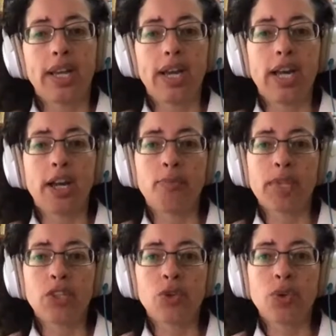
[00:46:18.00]

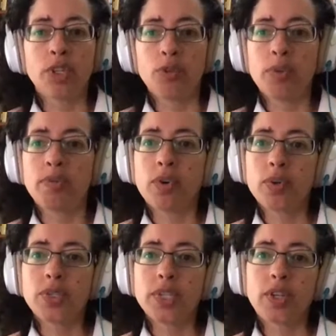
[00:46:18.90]
that you're going to be
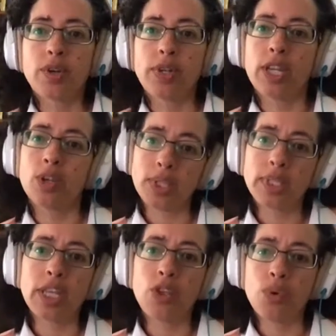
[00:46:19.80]
focusing on. I know
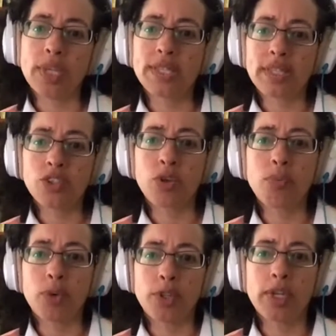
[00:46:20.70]
in the US, there's
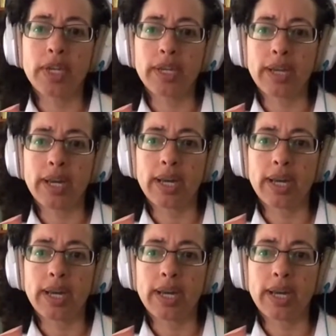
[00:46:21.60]
some other